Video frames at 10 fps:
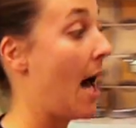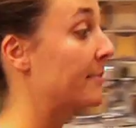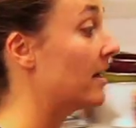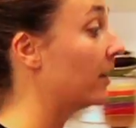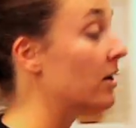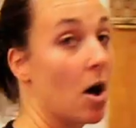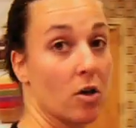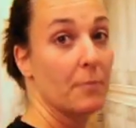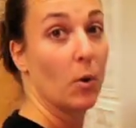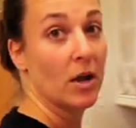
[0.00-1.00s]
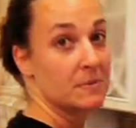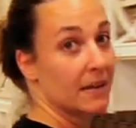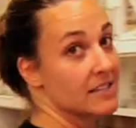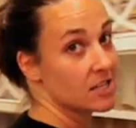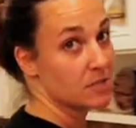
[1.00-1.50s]
I'm telling on all the boys
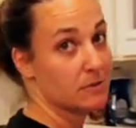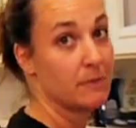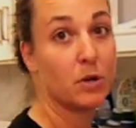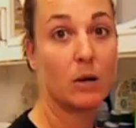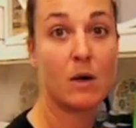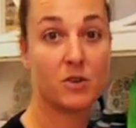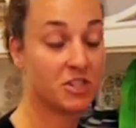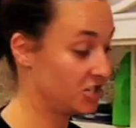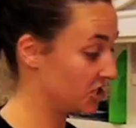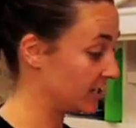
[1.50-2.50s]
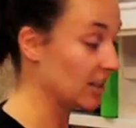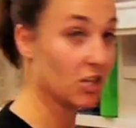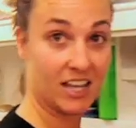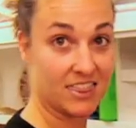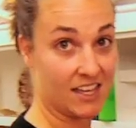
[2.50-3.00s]
because they're supposed to be putting away their dishes and
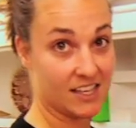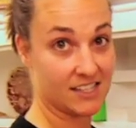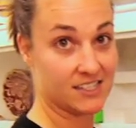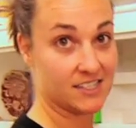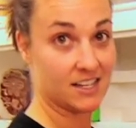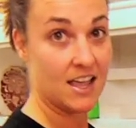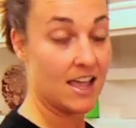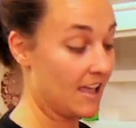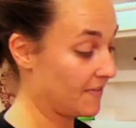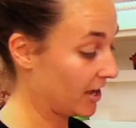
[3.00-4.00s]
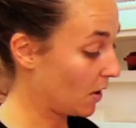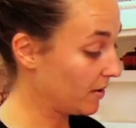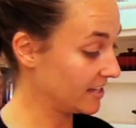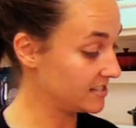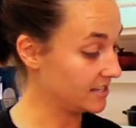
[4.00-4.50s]
look at this. If I go
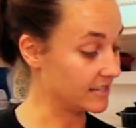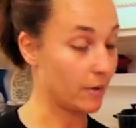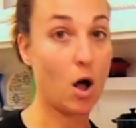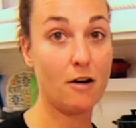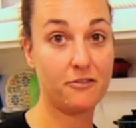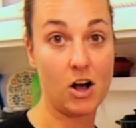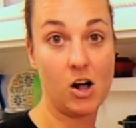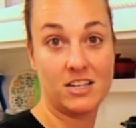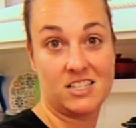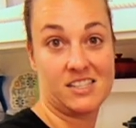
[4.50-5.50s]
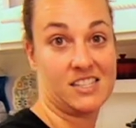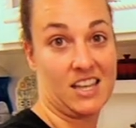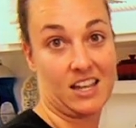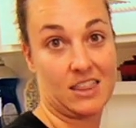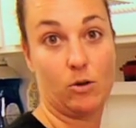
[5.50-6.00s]
against this, they will all fall into the
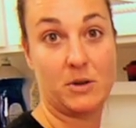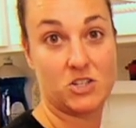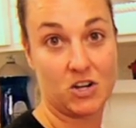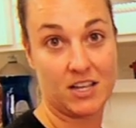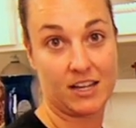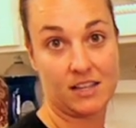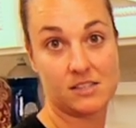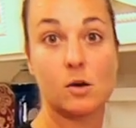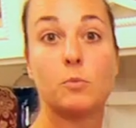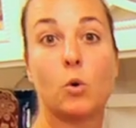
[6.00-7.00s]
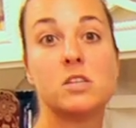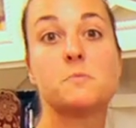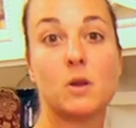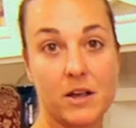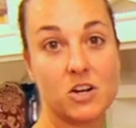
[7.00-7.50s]
sink and they'll be dirty again. So boys,
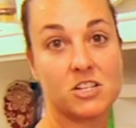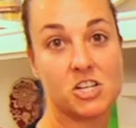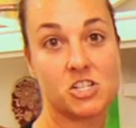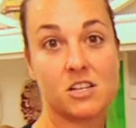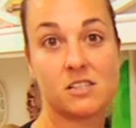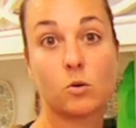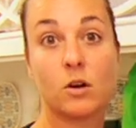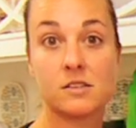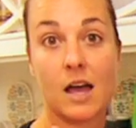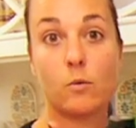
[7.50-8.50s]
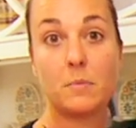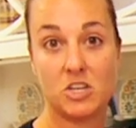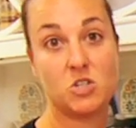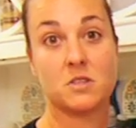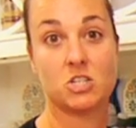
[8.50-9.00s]
put away your dishes or else I will
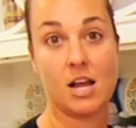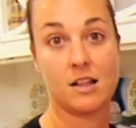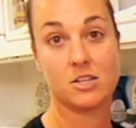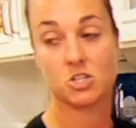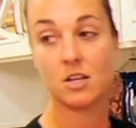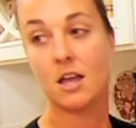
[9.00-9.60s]
beat you in the challenge.